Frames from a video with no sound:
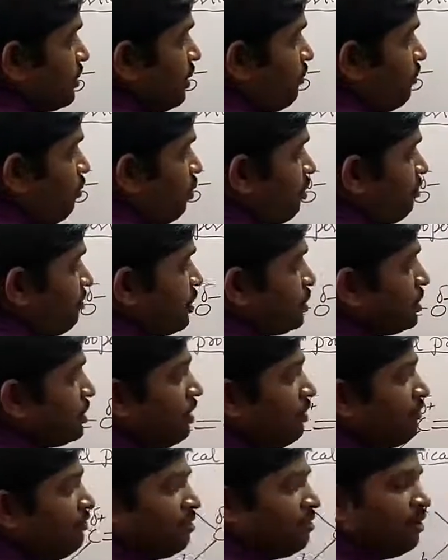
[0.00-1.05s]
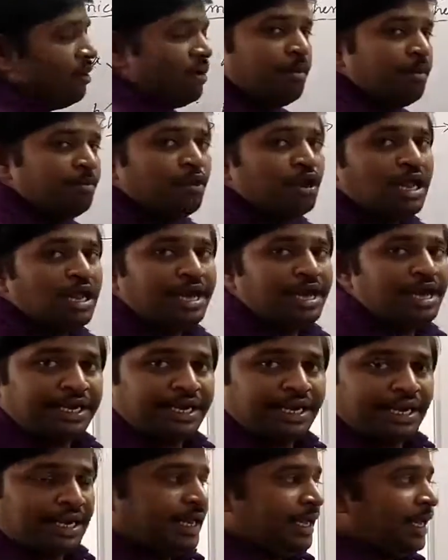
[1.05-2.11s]
formation of
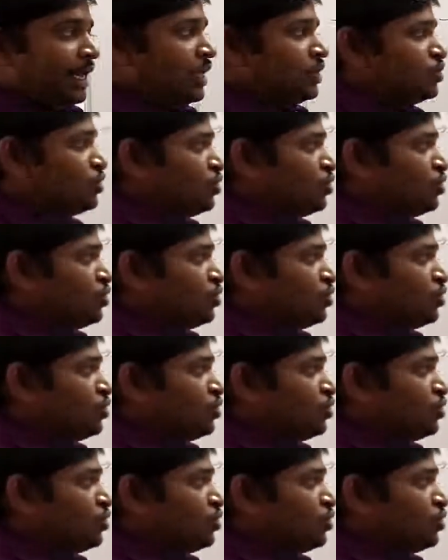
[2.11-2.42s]
polarity. So